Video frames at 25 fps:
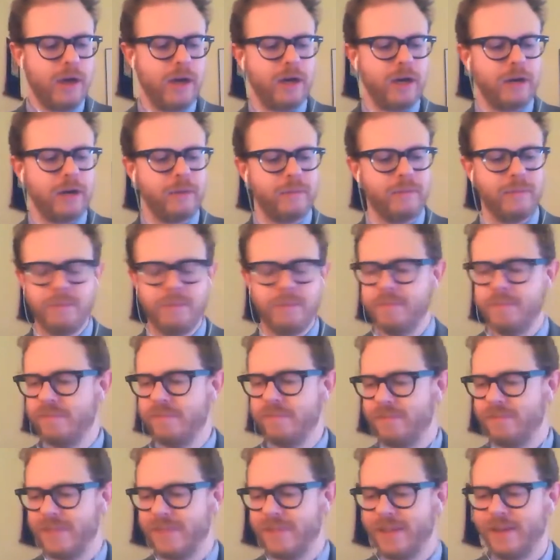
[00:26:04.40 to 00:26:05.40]
um,
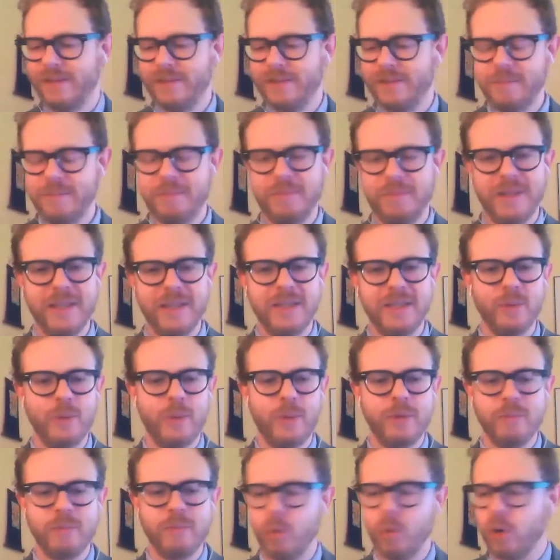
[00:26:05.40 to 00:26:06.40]
please we
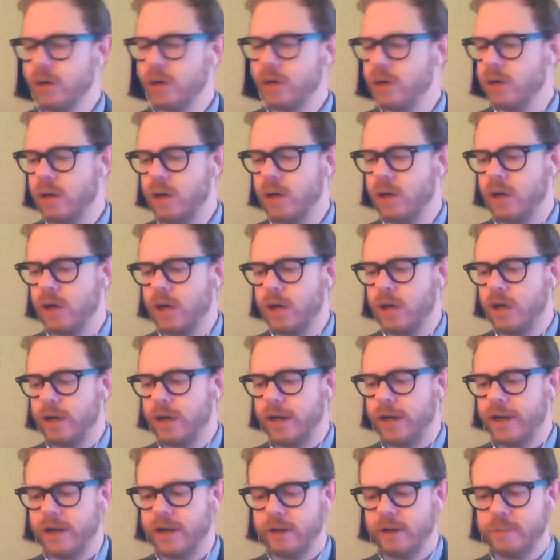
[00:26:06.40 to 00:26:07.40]
want more
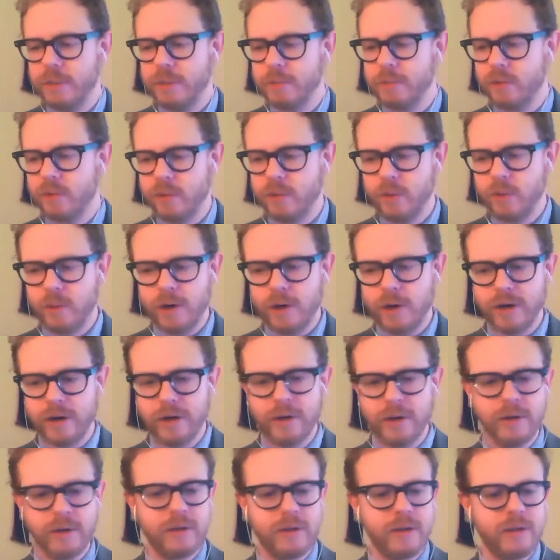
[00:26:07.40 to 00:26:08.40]
uh, people who
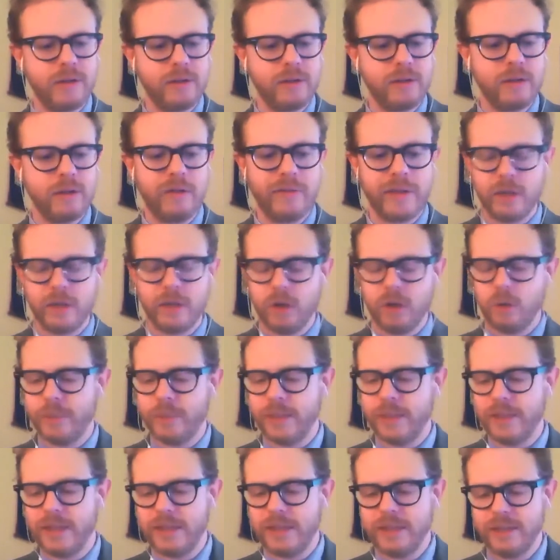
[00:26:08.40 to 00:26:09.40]
are loving and
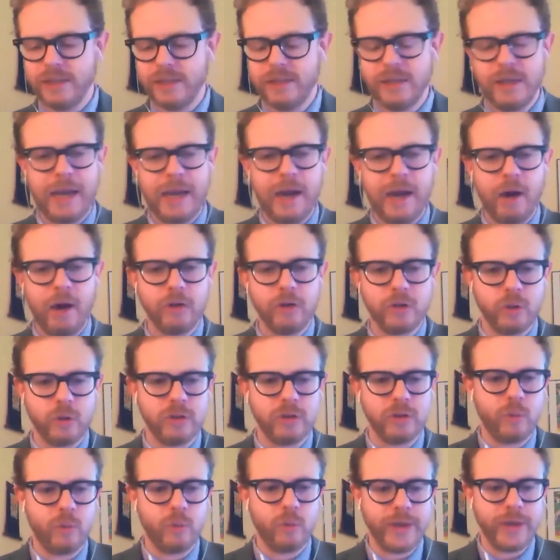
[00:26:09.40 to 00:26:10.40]
open in all
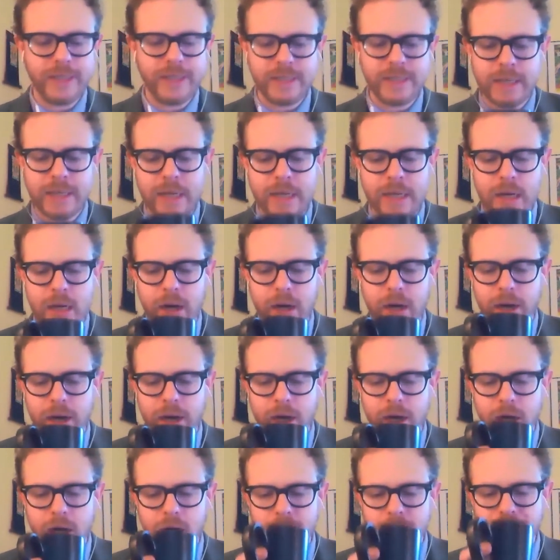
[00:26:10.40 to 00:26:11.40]
sorts of ways.
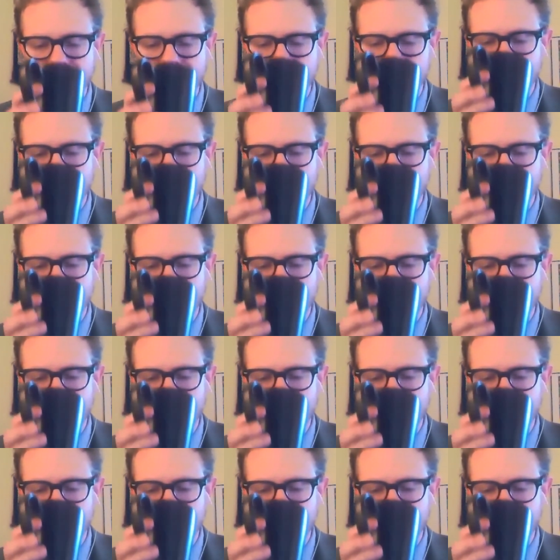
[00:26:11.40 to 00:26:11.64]
Um,